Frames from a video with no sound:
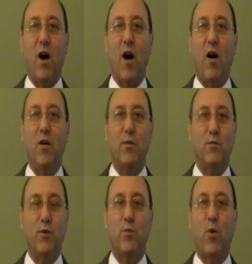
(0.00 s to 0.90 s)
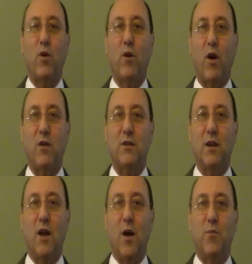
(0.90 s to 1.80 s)
all report cards
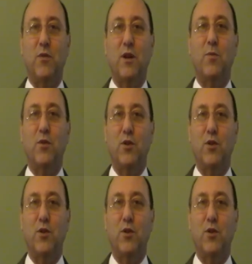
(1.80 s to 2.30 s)
applicable